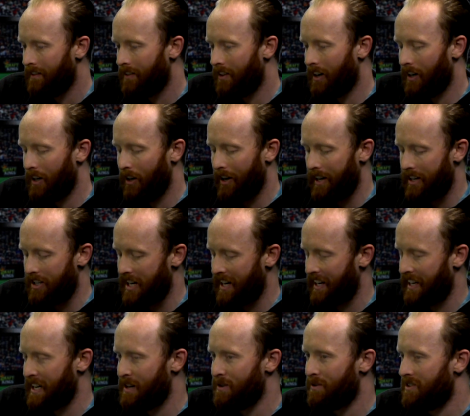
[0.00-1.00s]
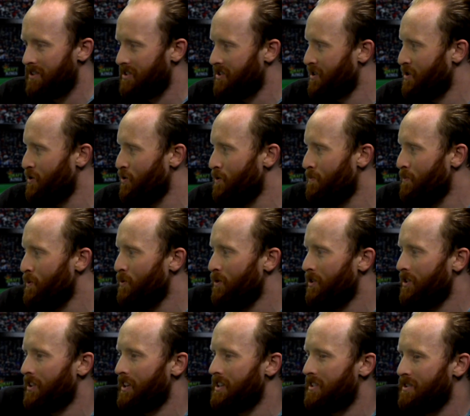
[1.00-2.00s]
I like Jagielka to score more
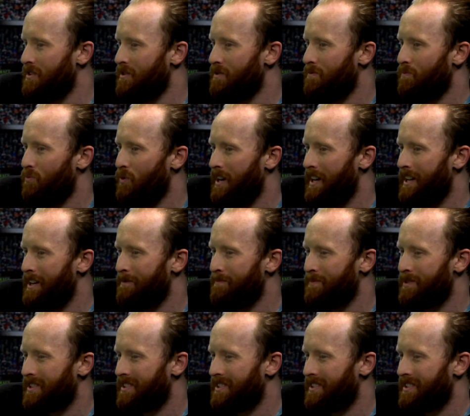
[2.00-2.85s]
than I do Williams,